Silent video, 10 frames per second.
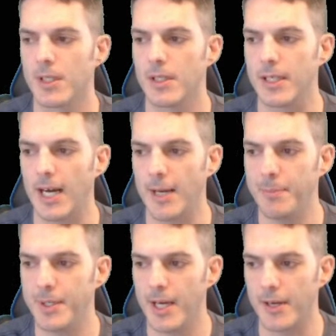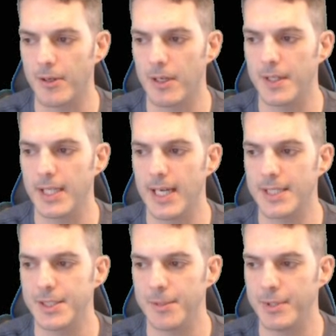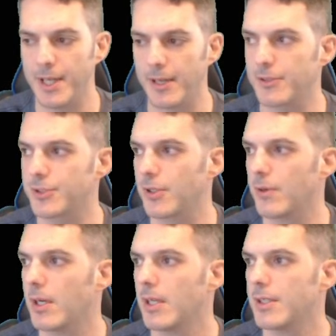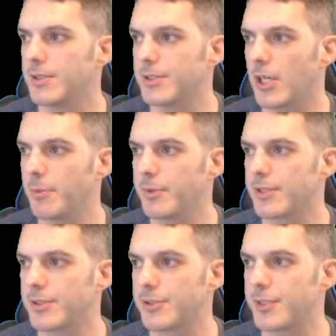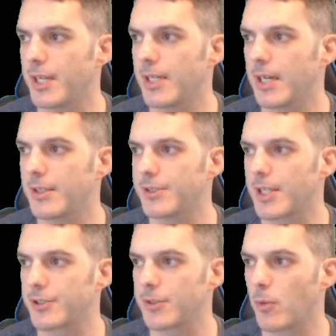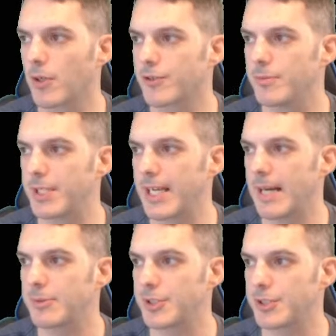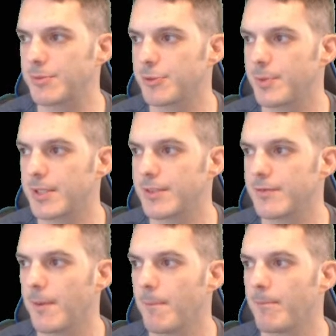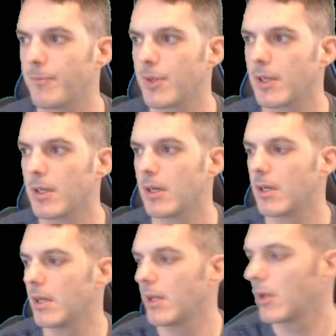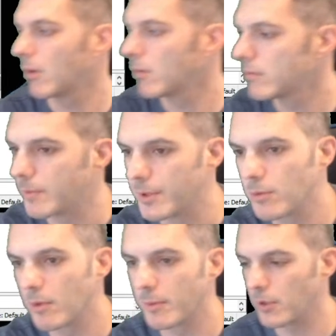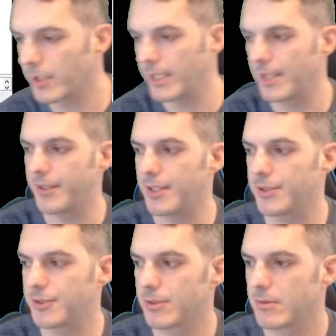the IP header, and the ICMP header. So just to help you guys understand how this actually works from an encapsulation perspective, when we're looking at this,